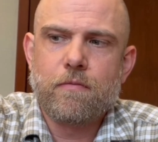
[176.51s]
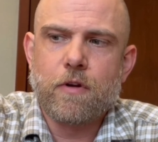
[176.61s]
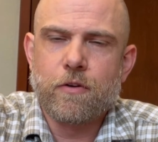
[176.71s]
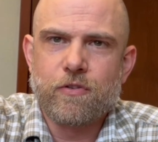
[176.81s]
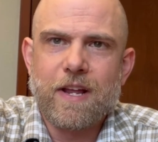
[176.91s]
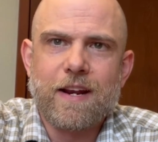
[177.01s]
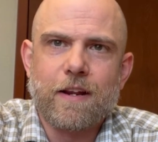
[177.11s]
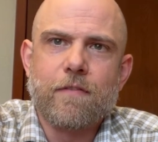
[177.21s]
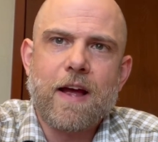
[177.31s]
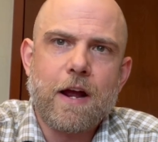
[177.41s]
understanding
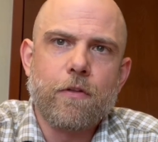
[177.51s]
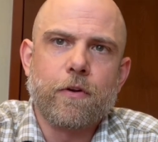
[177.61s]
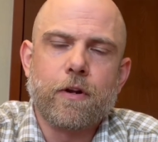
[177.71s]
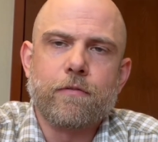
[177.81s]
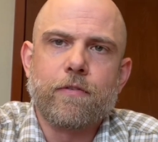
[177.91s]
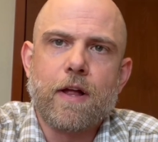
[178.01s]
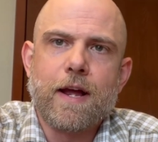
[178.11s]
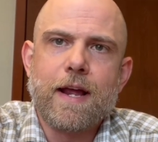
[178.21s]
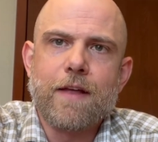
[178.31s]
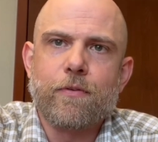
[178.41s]
of how they're going to
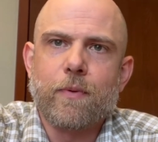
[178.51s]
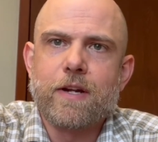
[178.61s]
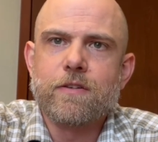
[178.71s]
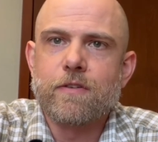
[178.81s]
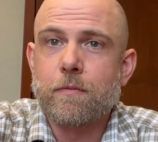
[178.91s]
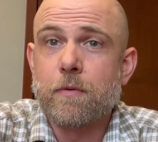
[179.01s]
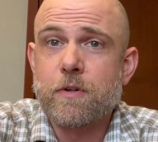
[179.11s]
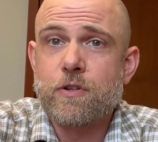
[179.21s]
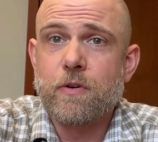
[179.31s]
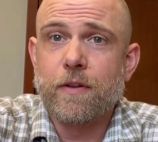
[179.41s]
fly at the ranges I'm going to
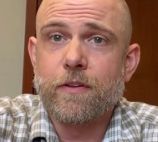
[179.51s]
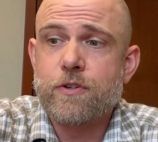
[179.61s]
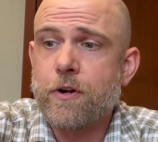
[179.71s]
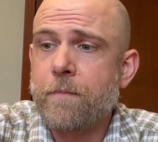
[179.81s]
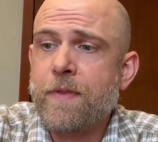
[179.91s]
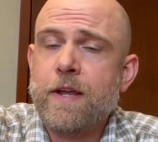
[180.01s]
be shooting this year.